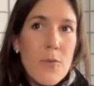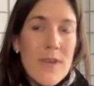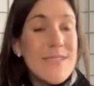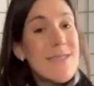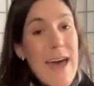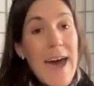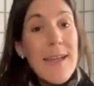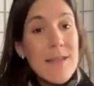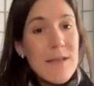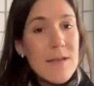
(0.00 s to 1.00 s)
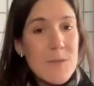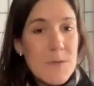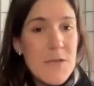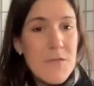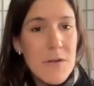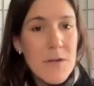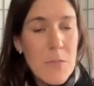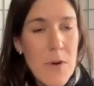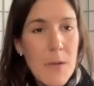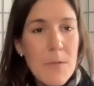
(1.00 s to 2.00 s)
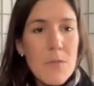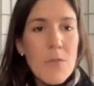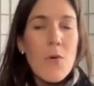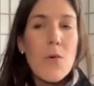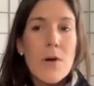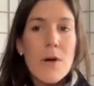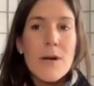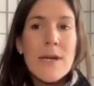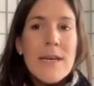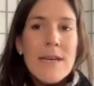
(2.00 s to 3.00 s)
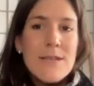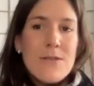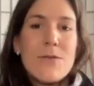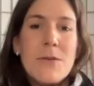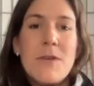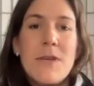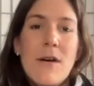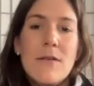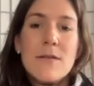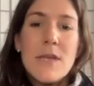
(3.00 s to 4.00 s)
is that specifically the problem, or is there something else?